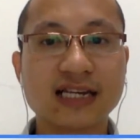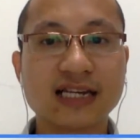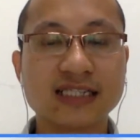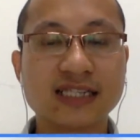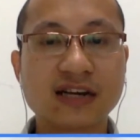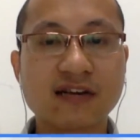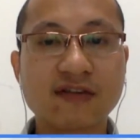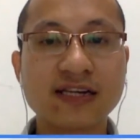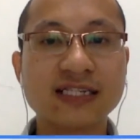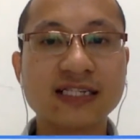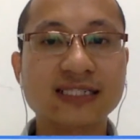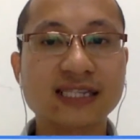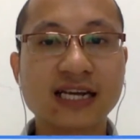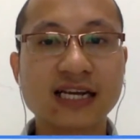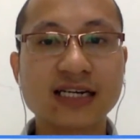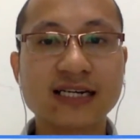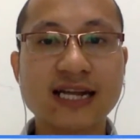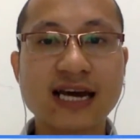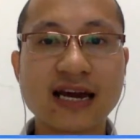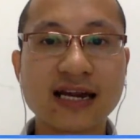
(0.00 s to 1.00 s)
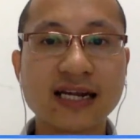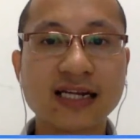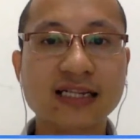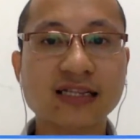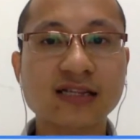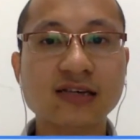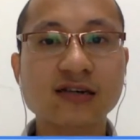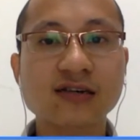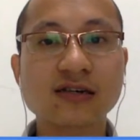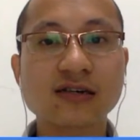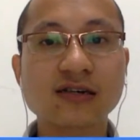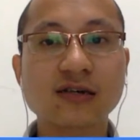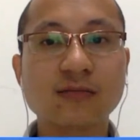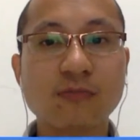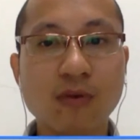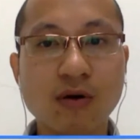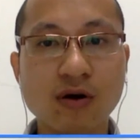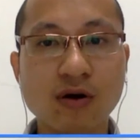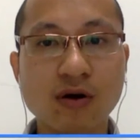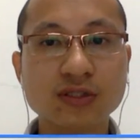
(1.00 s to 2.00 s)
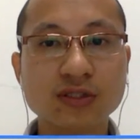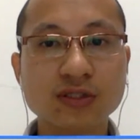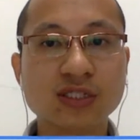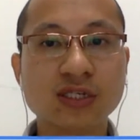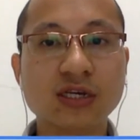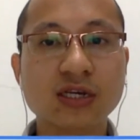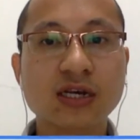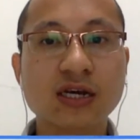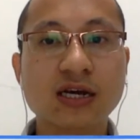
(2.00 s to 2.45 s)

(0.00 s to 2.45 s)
someone is like a director, a boss.